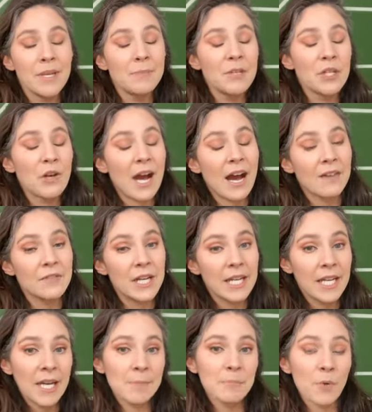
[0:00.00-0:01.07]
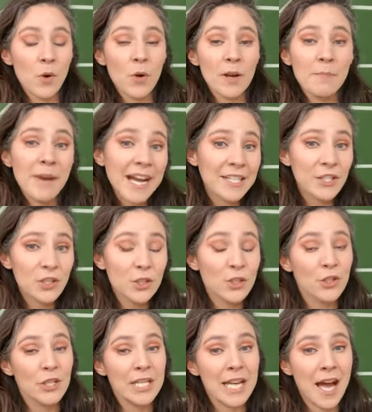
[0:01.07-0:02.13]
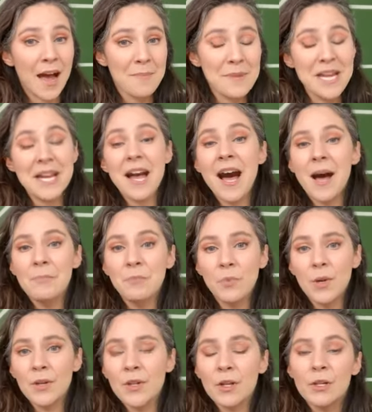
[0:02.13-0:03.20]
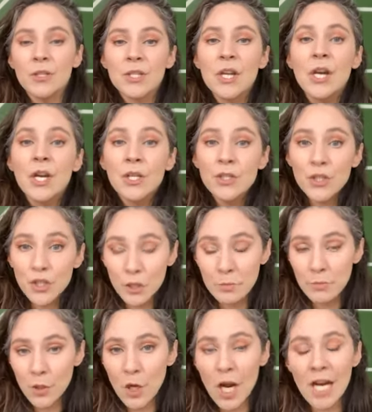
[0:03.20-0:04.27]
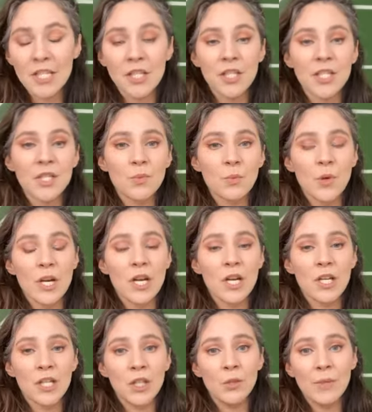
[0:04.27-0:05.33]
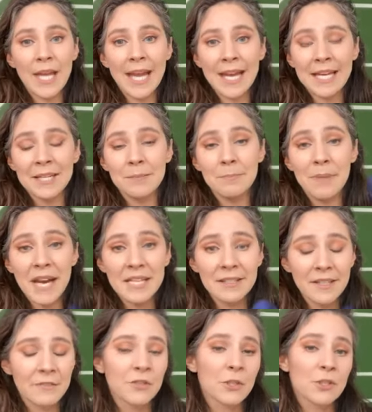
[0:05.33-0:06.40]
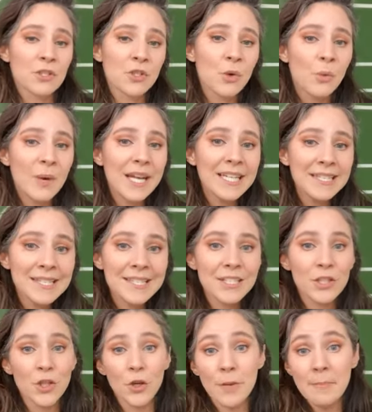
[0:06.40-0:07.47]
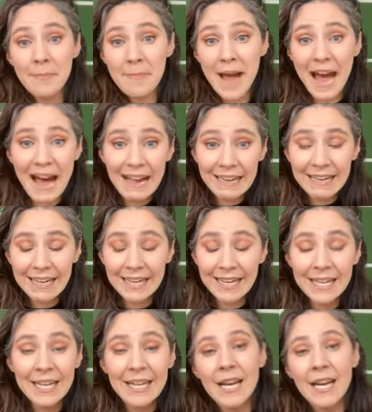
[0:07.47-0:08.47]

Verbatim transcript: maybe you have a hip or a back surgery coming up where there's certain precautions where you can't bend, lift, or twist your back.